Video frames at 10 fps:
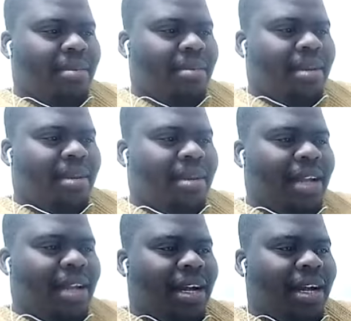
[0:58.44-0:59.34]

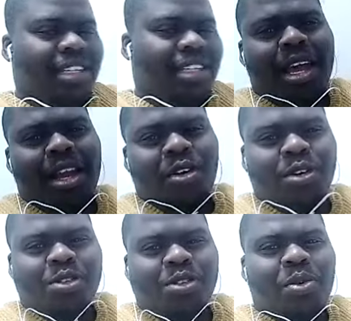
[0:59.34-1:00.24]
namhlanje and
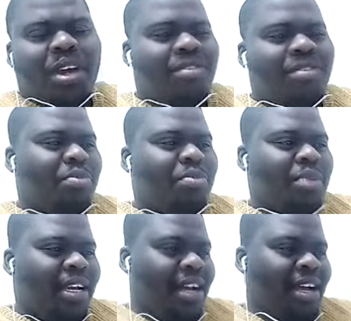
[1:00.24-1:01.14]
also we have a
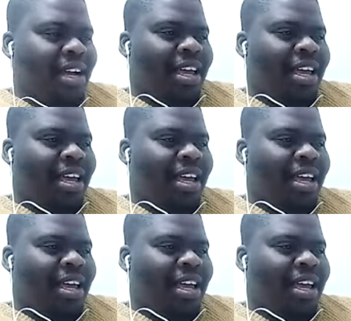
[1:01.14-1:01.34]
speaker